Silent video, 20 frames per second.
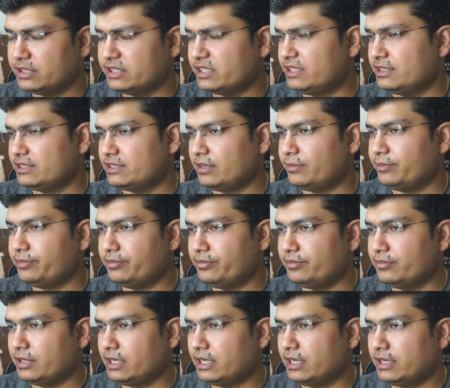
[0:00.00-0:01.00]
is
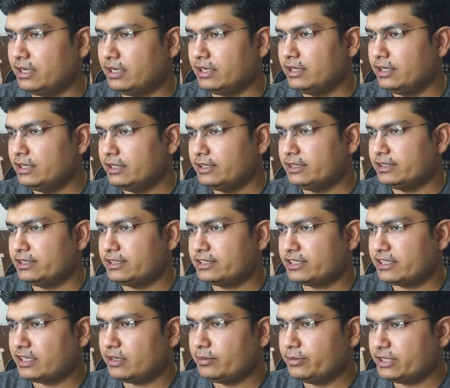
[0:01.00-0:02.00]
this is a
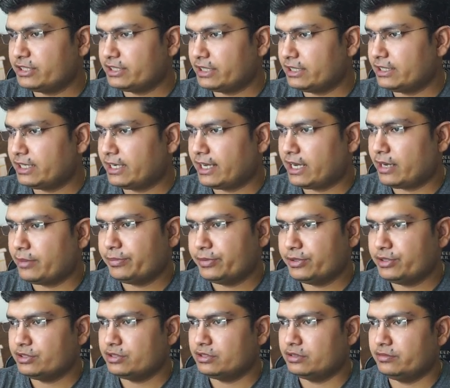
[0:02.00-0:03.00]
general mistake that
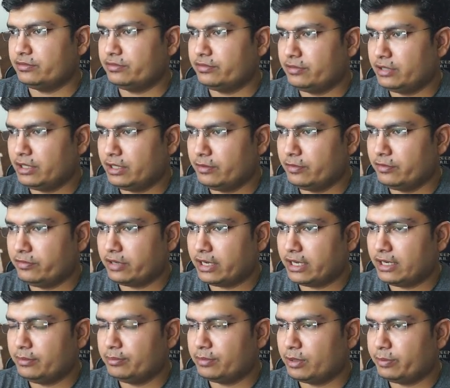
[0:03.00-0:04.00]
happens
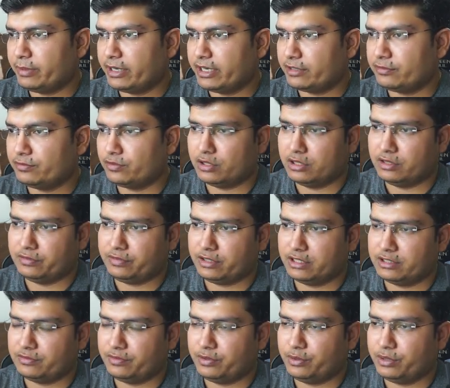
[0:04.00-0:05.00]
while implementing for the
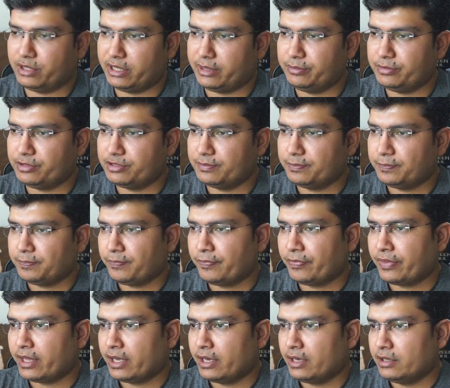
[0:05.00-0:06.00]
first few times.
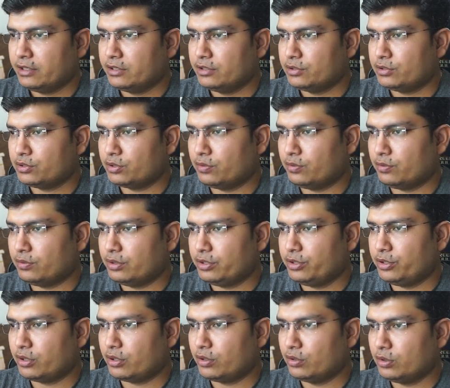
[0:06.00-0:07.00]
So
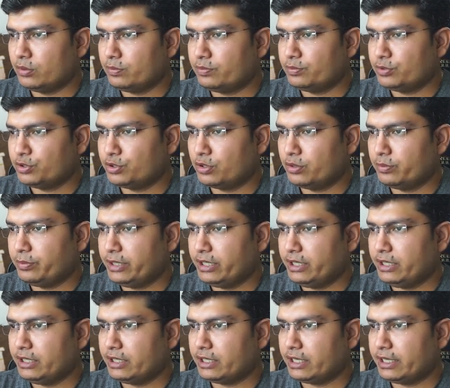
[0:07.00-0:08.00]
your loop should
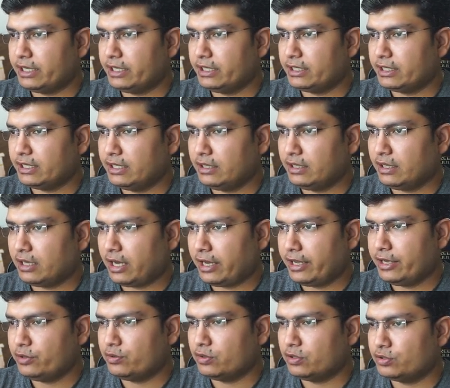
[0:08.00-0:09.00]
be running till I
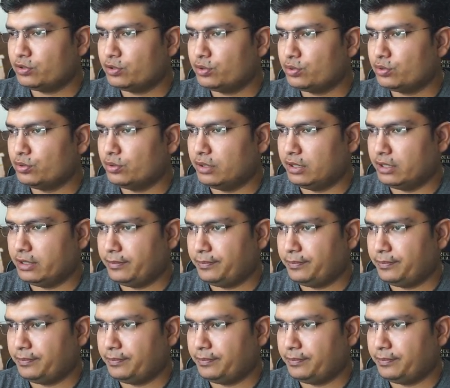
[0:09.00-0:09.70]
equals to 2 only.